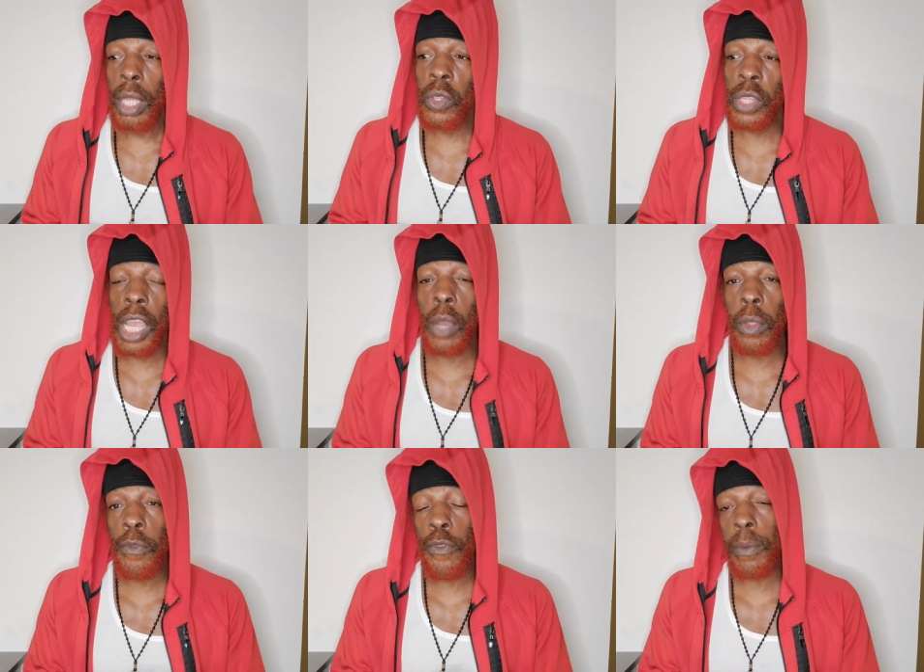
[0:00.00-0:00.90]
Stay away
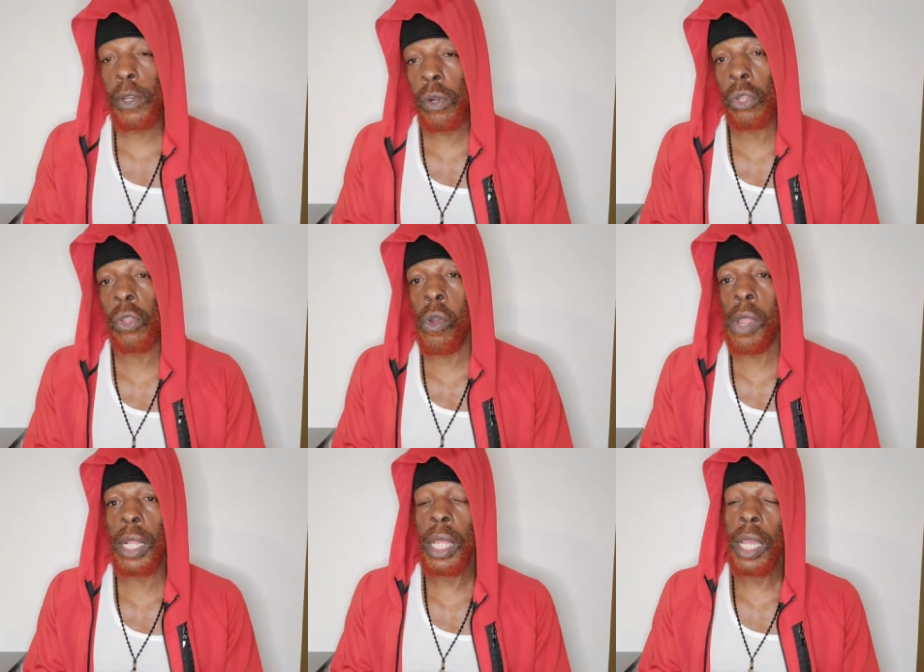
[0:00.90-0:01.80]
from corn
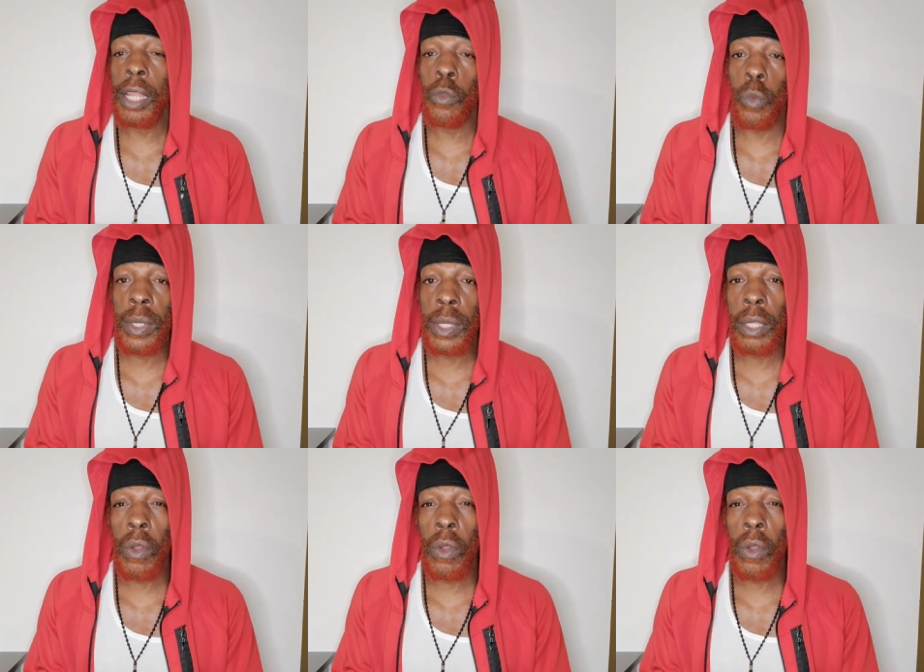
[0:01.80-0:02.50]
oil and western